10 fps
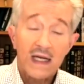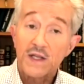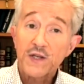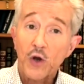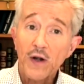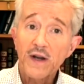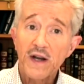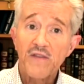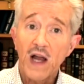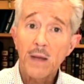and start to
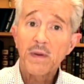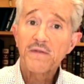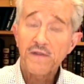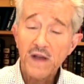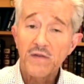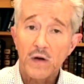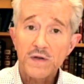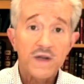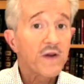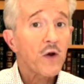develop a fever,
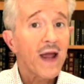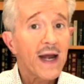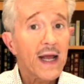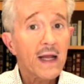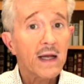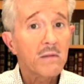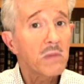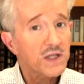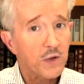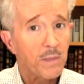severe headache, and
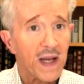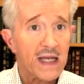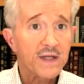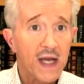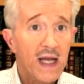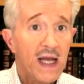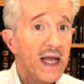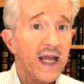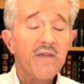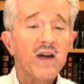muscle pains,
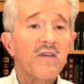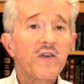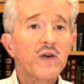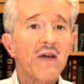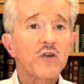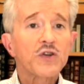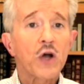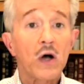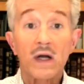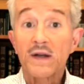even if you never
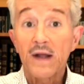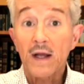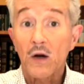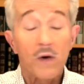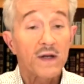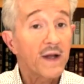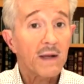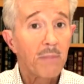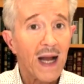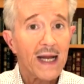saw a tick or a
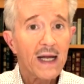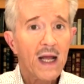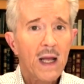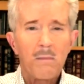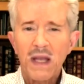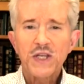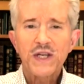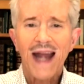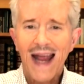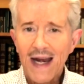tick bite,
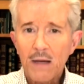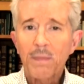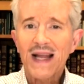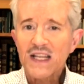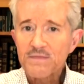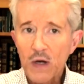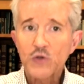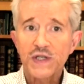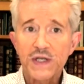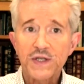mention
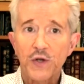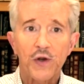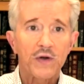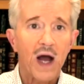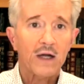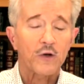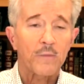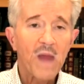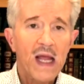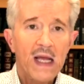anaplasmosis to your doctor.
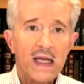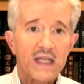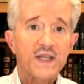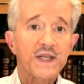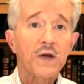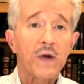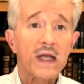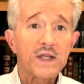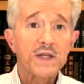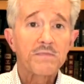It's
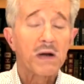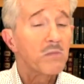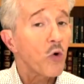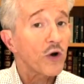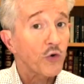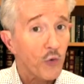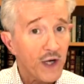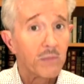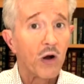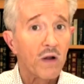serious but more
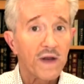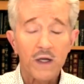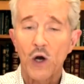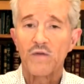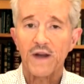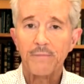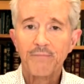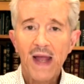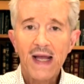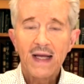treatable than COVID.
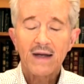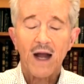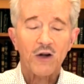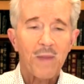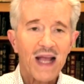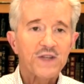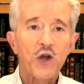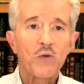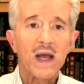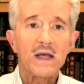Dr. Max
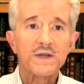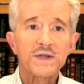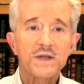Gomez,